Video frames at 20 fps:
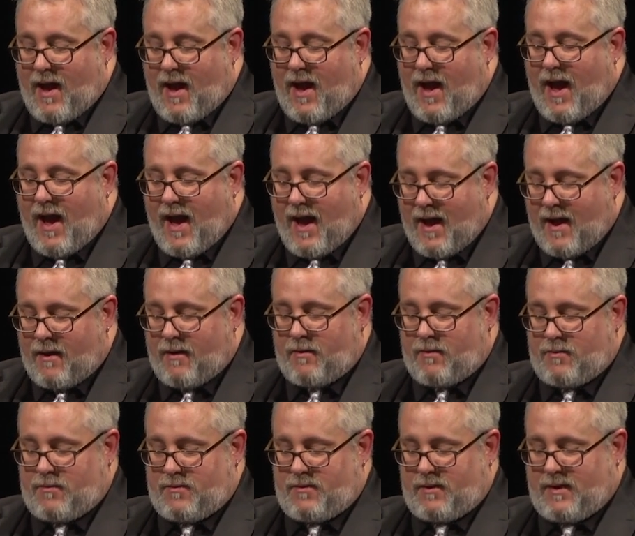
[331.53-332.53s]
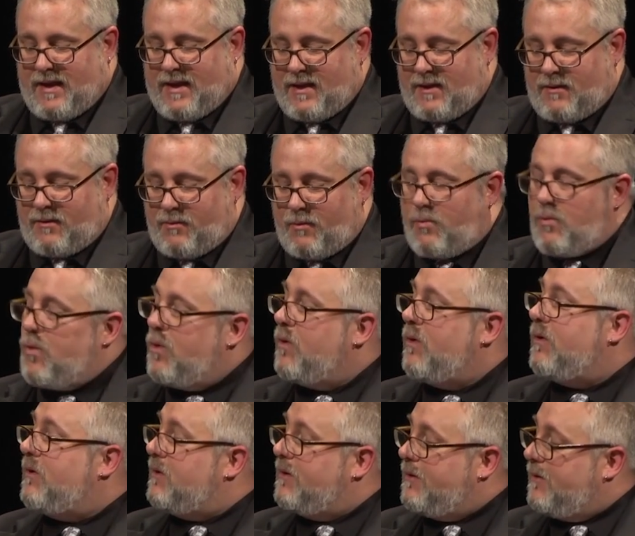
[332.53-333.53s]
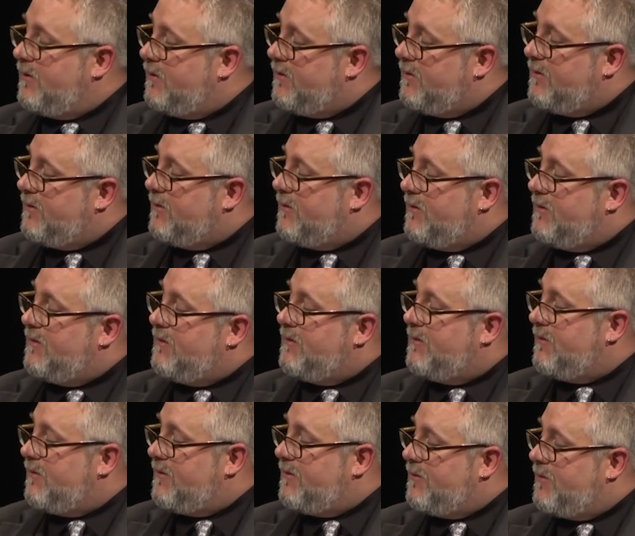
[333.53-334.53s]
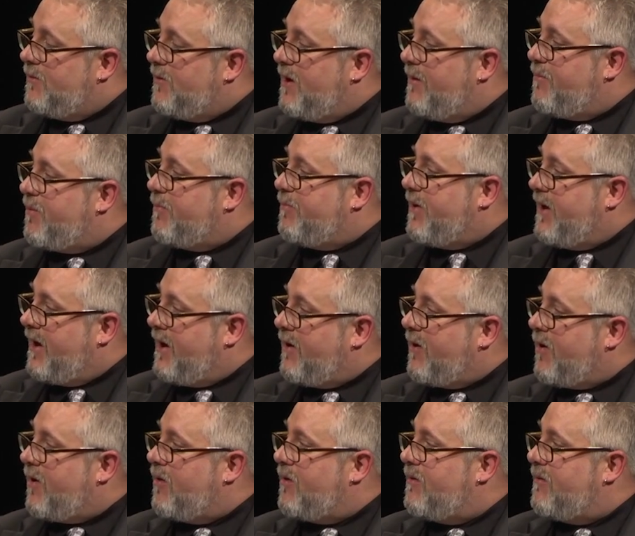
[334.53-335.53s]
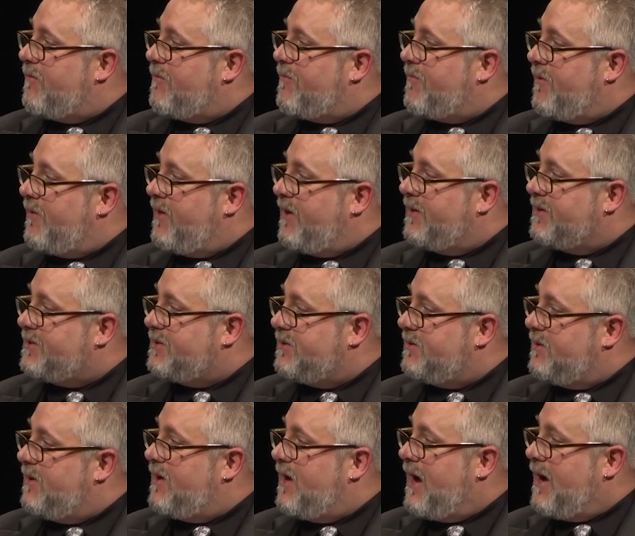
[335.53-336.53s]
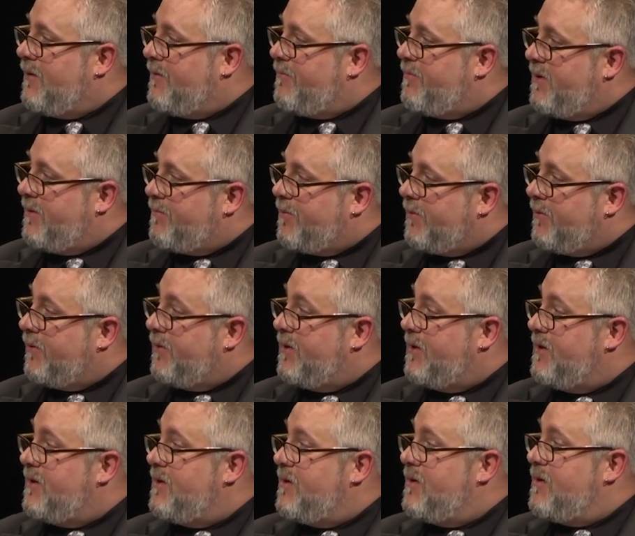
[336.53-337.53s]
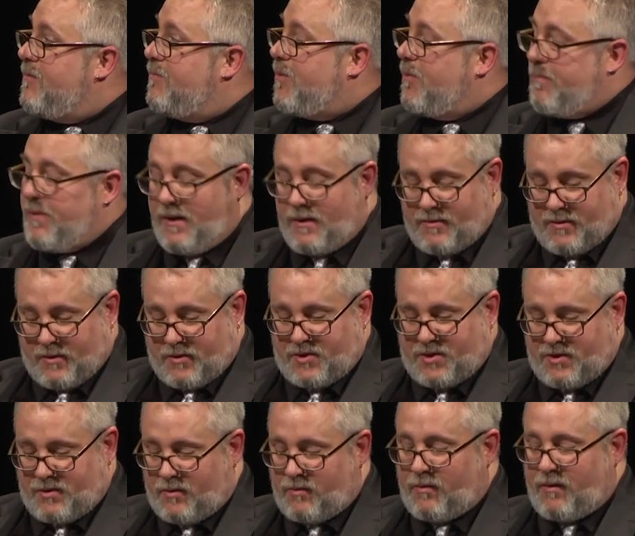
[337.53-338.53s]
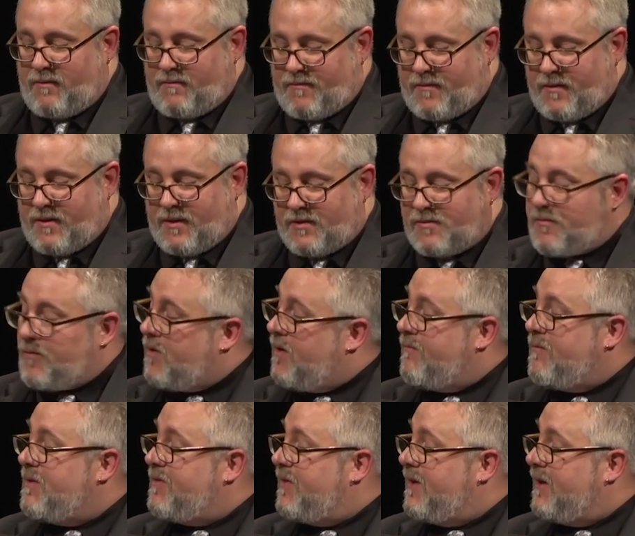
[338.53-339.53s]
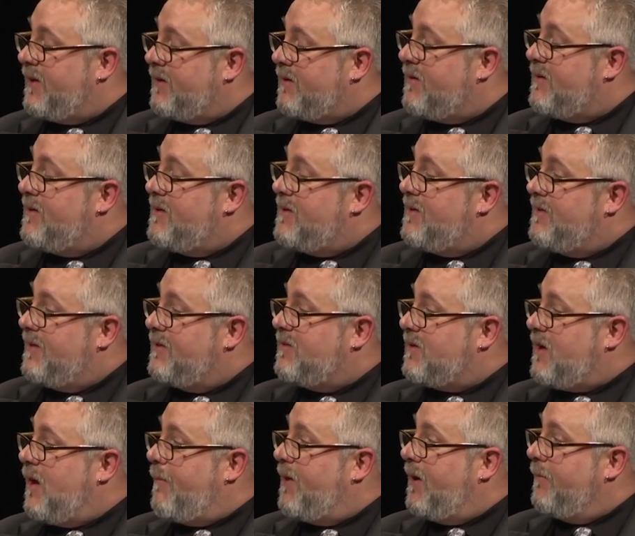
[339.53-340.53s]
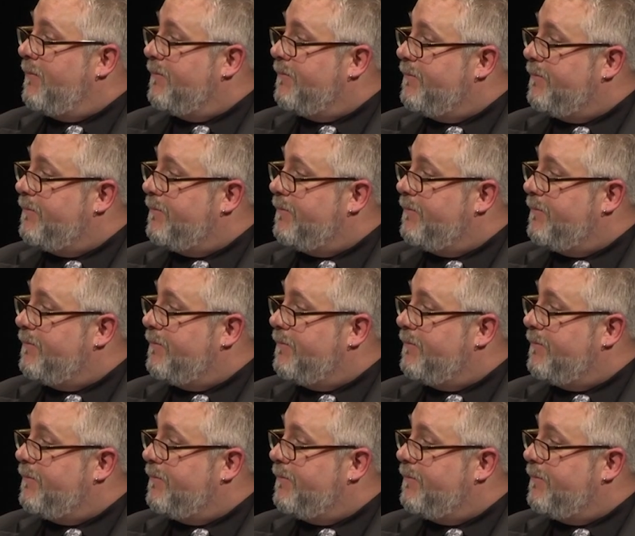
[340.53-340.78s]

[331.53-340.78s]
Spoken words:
How in the world do I prepare her for this? How do people prepare their children for this, for everything that's coming?